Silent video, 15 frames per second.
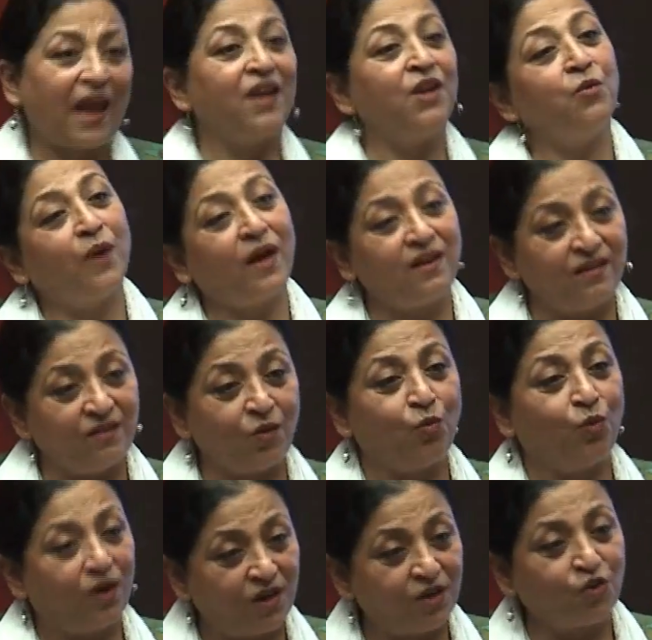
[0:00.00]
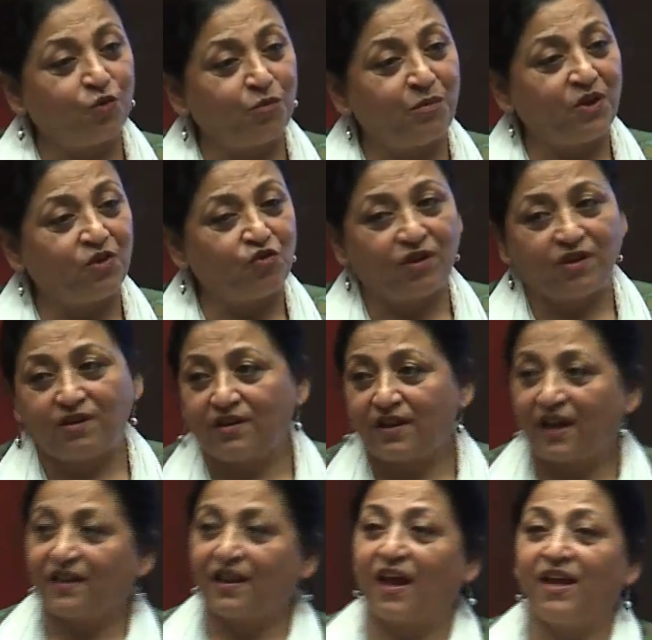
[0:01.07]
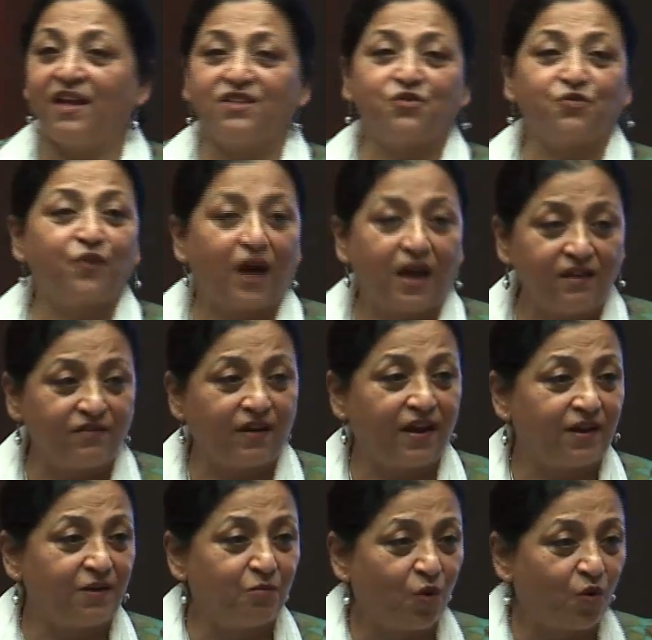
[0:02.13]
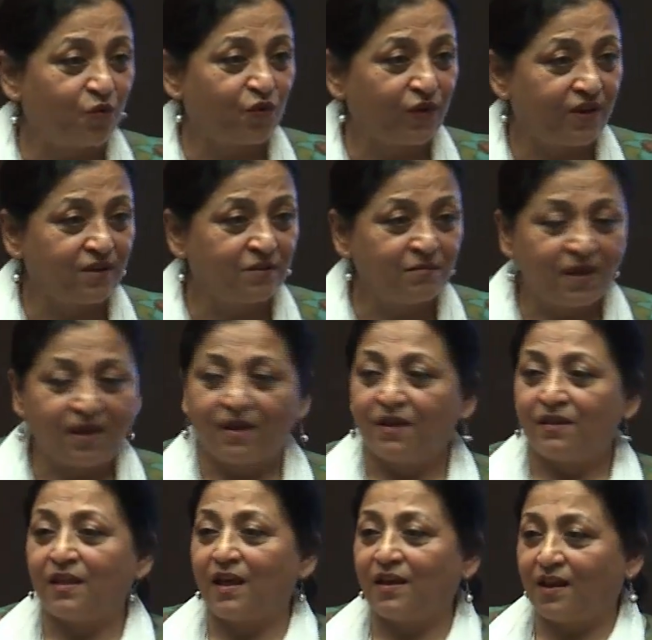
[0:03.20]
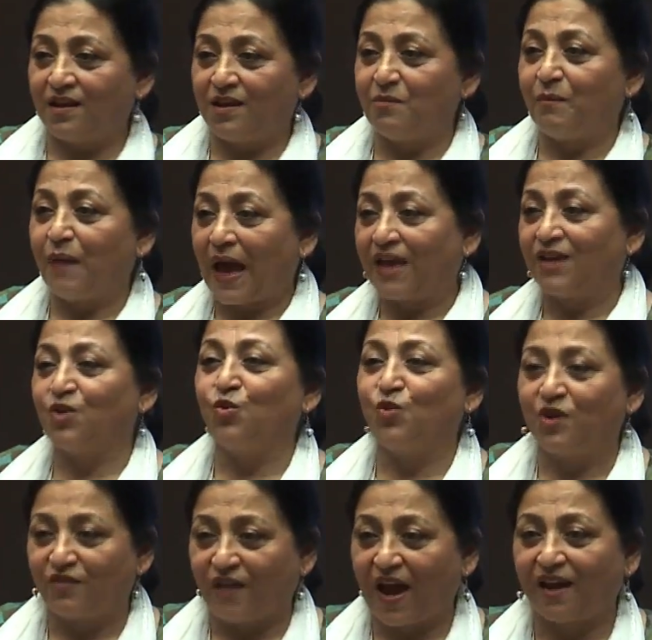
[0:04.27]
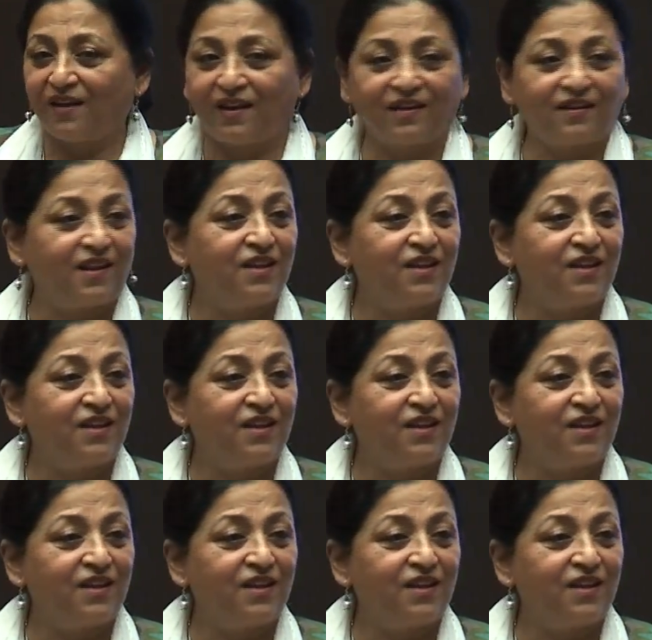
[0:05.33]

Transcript: anywhere in the world could be treated. At age 5, I had more freedom than any man could have had at